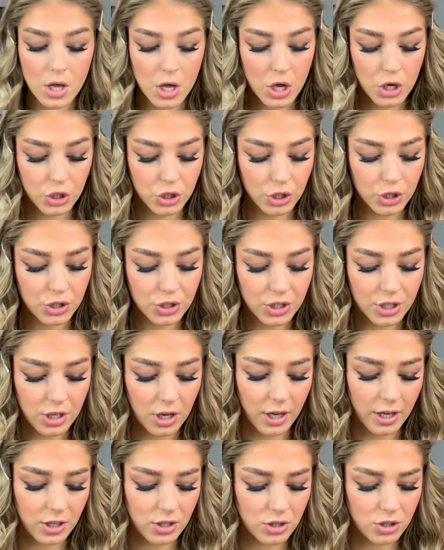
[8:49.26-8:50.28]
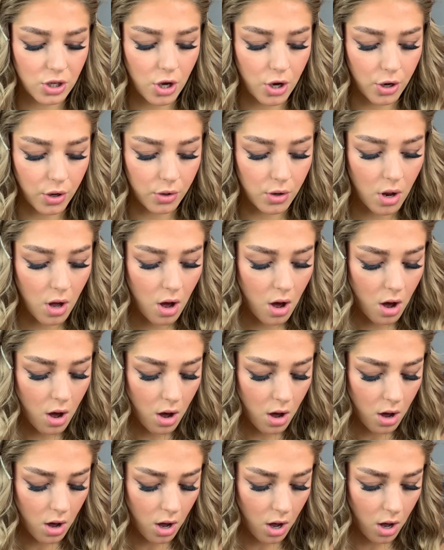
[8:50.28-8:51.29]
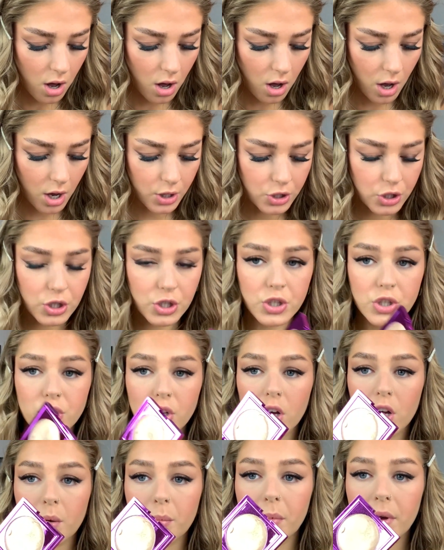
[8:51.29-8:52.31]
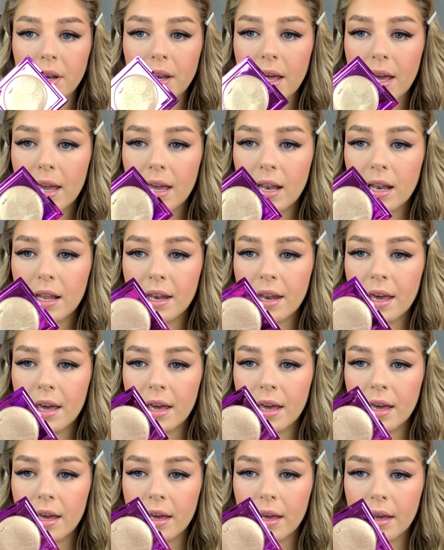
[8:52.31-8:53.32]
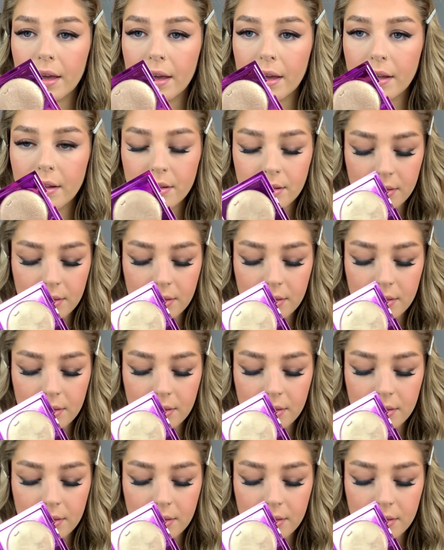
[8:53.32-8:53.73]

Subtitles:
just to like tone. I just stuck my nail in it.